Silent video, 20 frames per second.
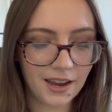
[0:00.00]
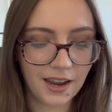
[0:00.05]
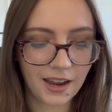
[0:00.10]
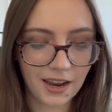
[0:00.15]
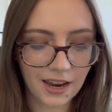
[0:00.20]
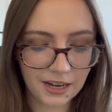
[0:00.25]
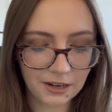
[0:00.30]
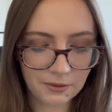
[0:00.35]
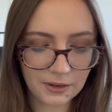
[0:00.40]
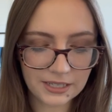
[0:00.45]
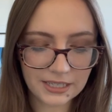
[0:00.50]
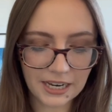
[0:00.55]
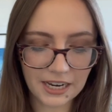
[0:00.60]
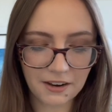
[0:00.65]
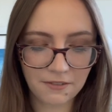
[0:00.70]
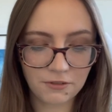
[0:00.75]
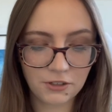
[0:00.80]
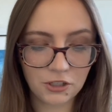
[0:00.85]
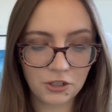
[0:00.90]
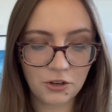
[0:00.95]
Anyways, I
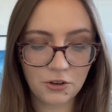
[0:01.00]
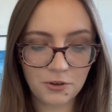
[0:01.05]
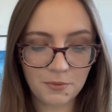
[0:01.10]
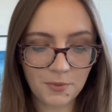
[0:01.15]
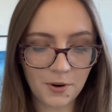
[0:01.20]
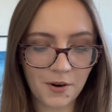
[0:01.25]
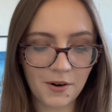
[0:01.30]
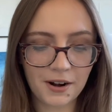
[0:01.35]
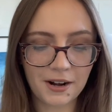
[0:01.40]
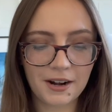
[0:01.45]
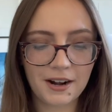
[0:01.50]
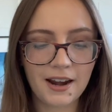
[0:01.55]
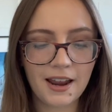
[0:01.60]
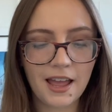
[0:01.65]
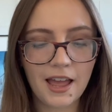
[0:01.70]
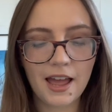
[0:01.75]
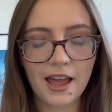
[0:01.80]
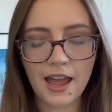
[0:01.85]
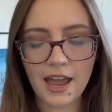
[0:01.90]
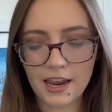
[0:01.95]
have two more
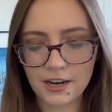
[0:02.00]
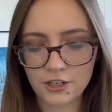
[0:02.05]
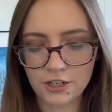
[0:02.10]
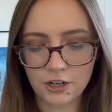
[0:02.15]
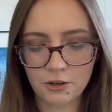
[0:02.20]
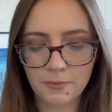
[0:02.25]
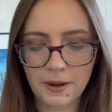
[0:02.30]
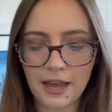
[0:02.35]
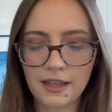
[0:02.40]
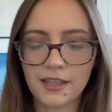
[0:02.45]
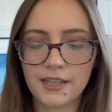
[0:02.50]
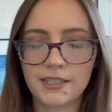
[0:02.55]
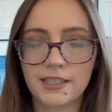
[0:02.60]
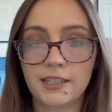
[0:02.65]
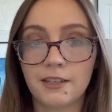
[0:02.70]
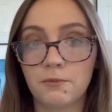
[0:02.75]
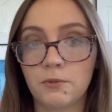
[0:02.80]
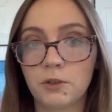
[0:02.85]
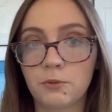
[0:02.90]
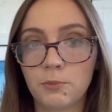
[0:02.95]
eyeshadow palettes
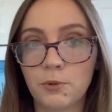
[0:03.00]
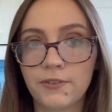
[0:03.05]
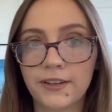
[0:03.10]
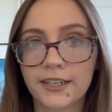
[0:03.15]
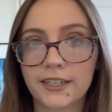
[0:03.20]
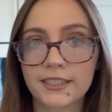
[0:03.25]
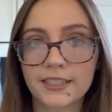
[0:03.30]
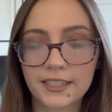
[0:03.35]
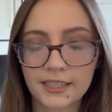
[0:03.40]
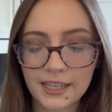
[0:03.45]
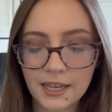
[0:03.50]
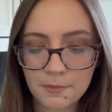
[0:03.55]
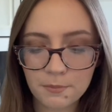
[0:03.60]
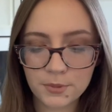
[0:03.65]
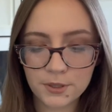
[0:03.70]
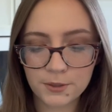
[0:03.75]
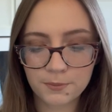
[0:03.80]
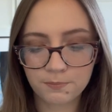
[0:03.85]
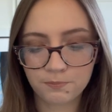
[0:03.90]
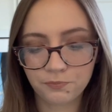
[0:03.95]
and then we're moving on to
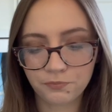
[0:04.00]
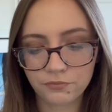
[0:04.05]
lips.